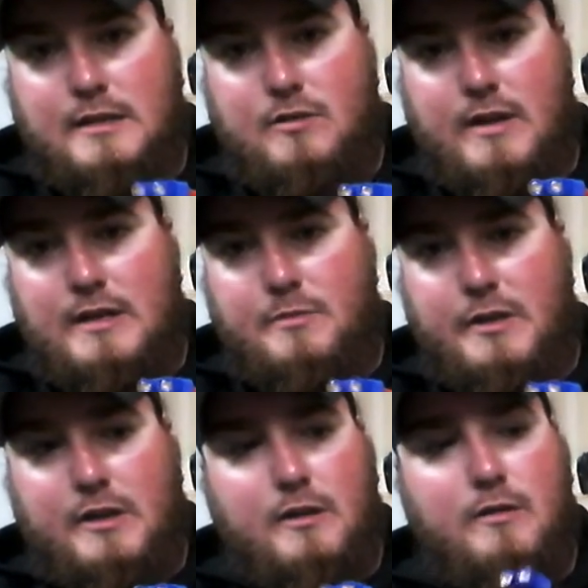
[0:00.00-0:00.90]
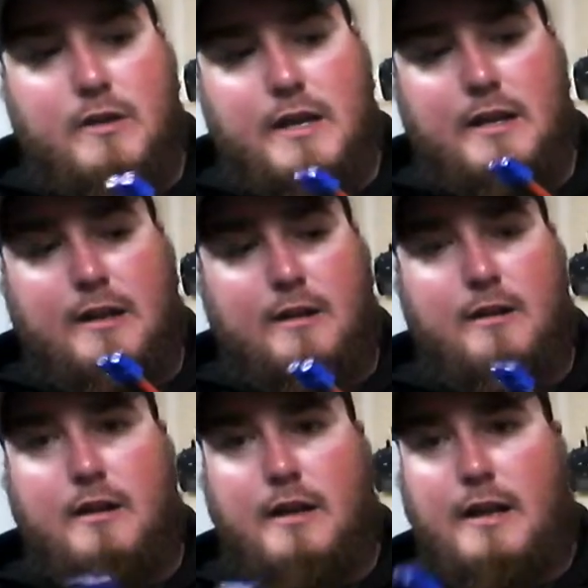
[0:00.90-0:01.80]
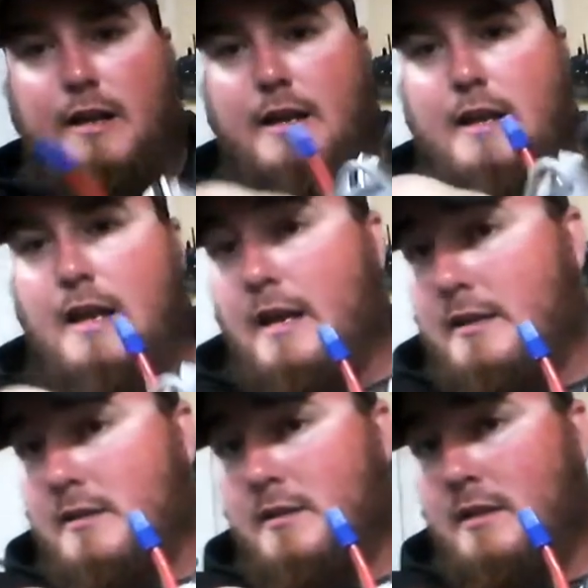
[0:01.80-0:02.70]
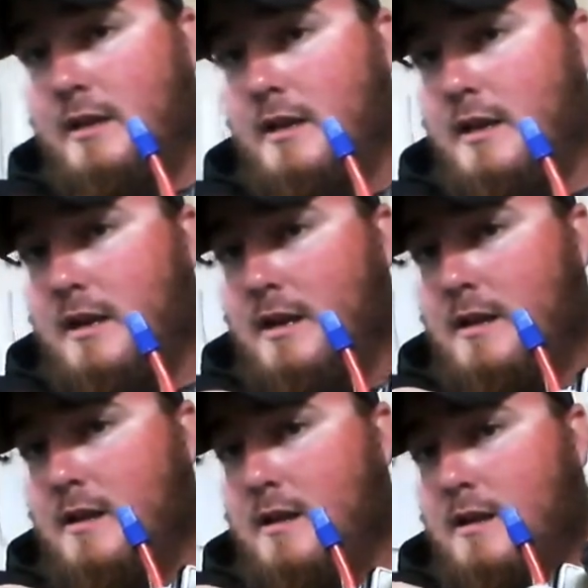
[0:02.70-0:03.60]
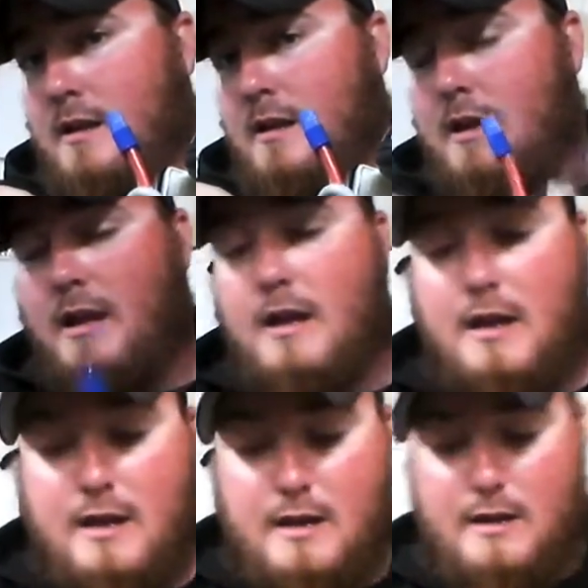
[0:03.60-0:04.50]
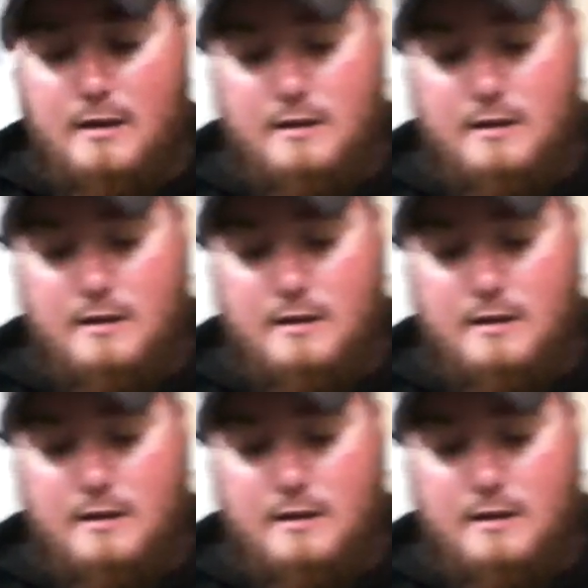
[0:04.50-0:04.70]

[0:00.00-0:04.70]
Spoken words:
transmitter right there, and it has a